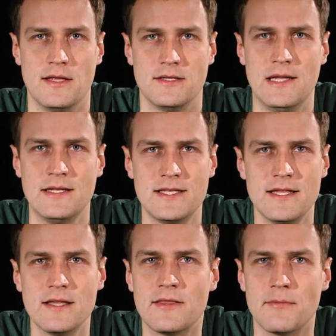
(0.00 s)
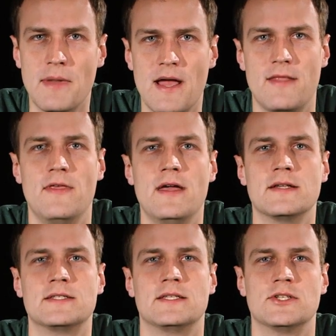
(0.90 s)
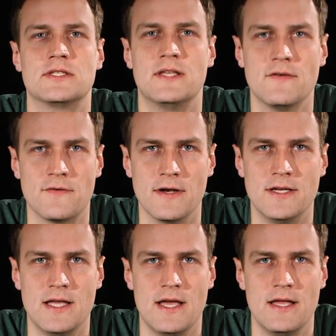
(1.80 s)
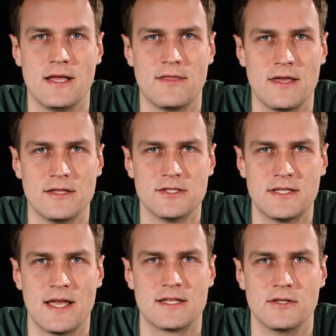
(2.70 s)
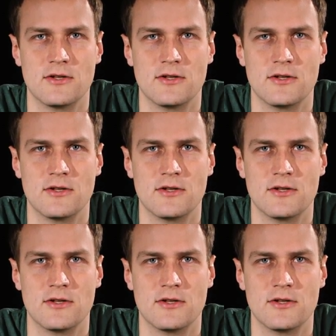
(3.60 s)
Not saying that they're bad things, it's just different, and I think it just takes a